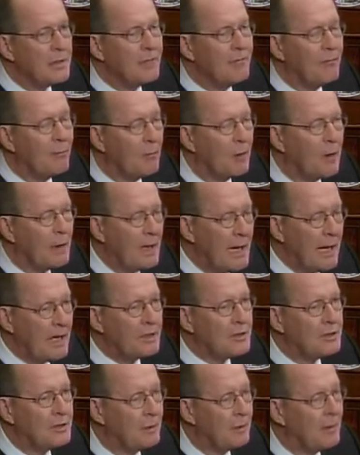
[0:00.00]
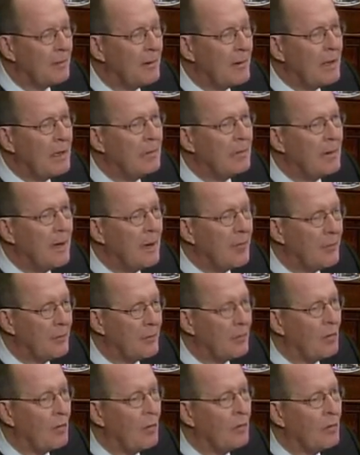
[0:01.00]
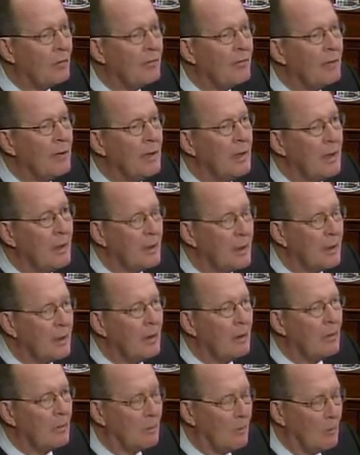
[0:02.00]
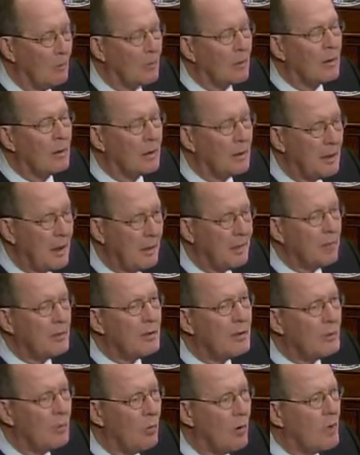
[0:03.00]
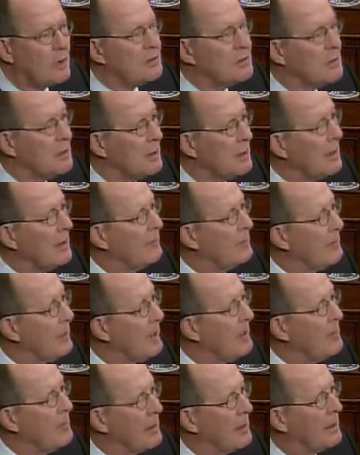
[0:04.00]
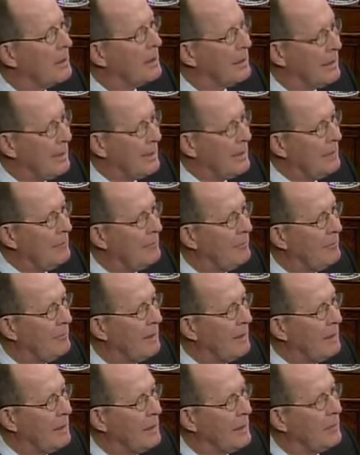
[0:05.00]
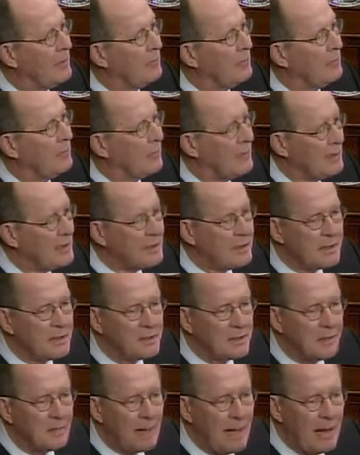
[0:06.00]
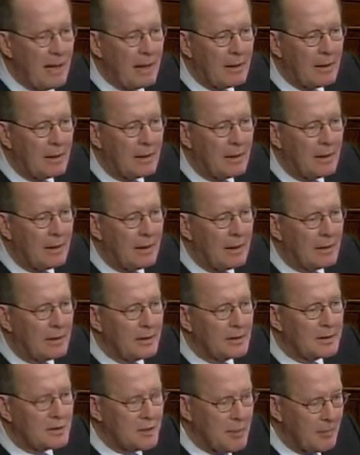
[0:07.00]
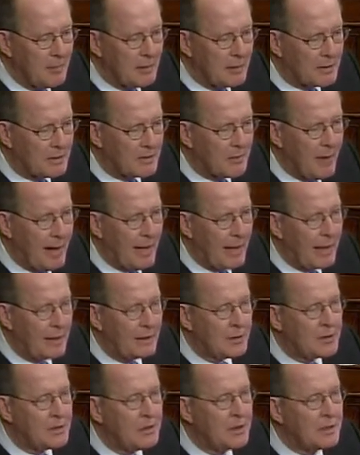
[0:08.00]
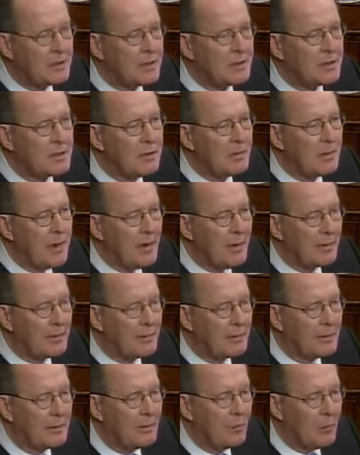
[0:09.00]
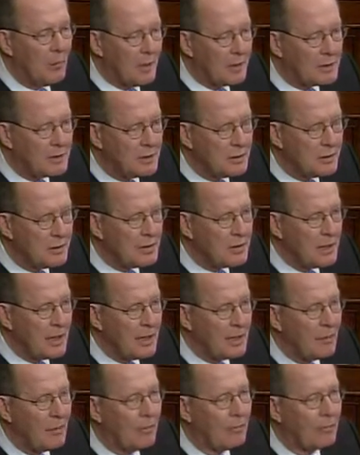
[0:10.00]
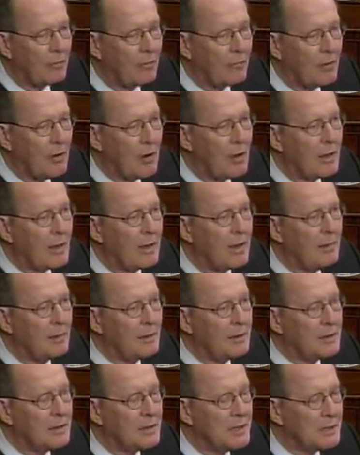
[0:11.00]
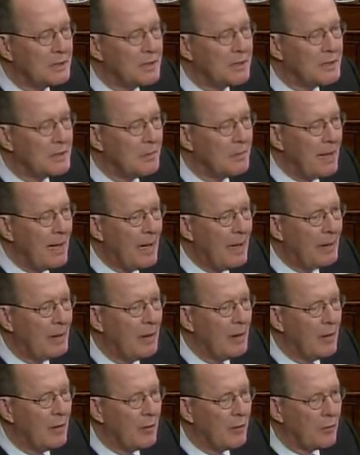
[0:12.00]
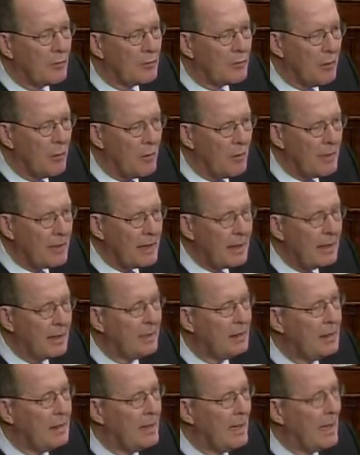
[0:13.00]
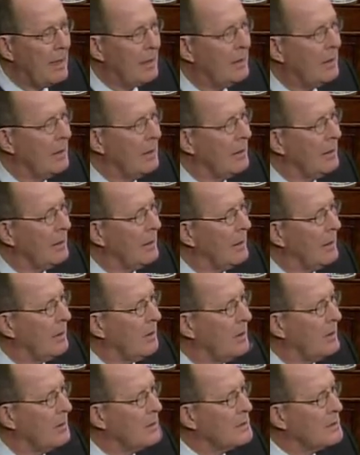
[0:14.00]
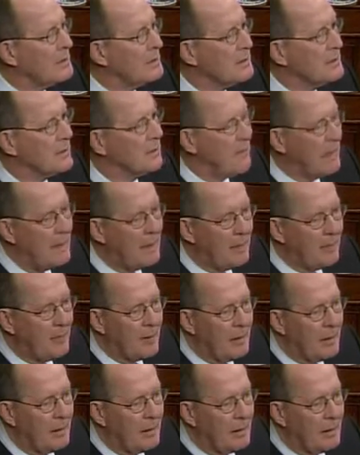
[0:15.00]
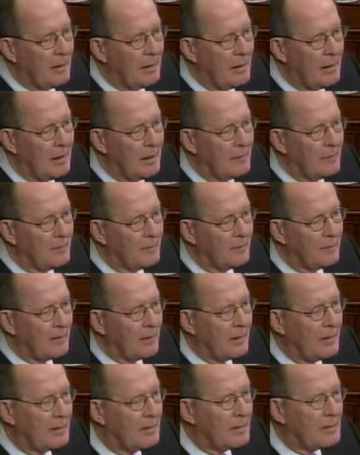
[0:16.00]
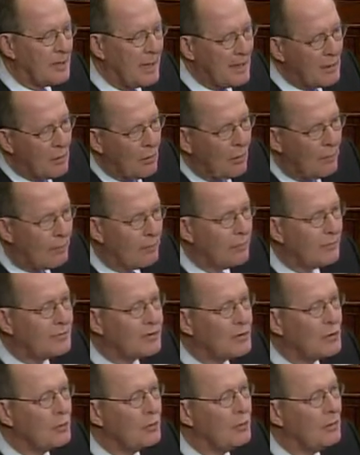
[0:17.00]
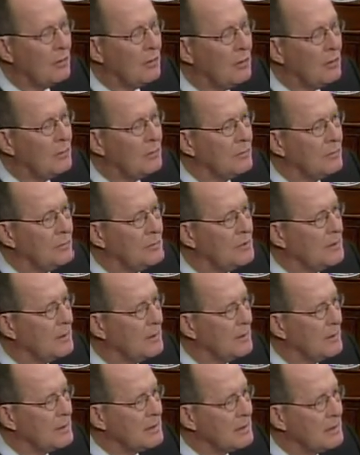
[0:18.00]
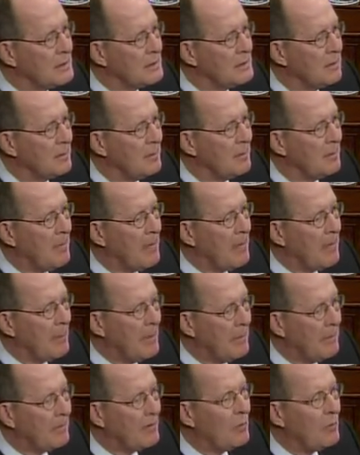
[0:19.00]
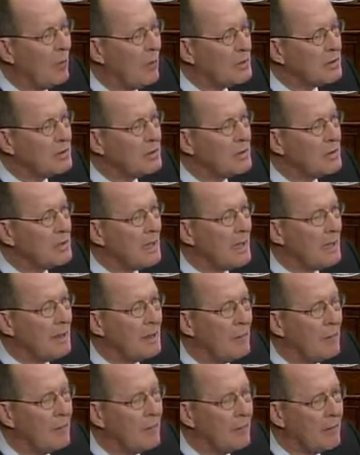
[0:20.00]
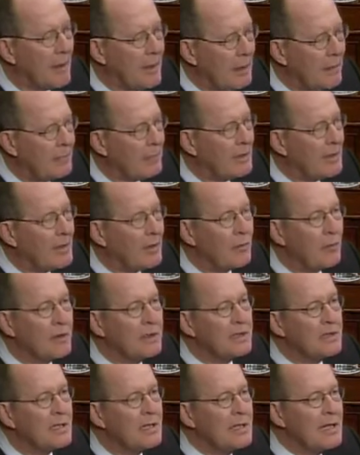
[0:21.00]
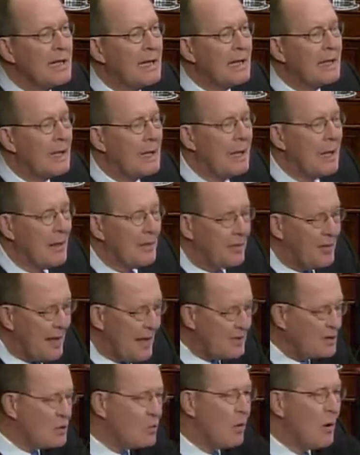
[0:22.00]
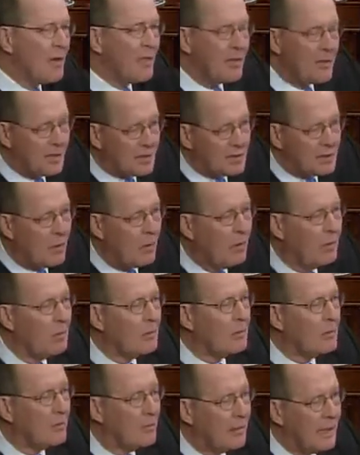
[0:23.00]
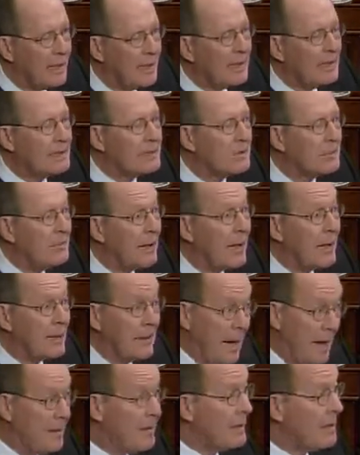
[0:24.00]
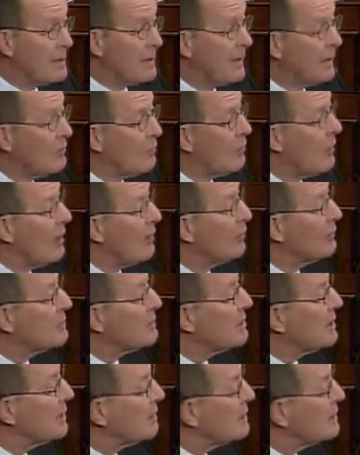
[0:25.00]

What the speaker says: for a national debate about the role of government in Washington in everyday American life. So this is about the stimulus package. This is about the Washington takeover of car companies. This is about the growing debt. This is about the takeover of student loans. This is about every Washington takeover, every increase in debt. That's what this whole debate is about, and I think that's why we're seeing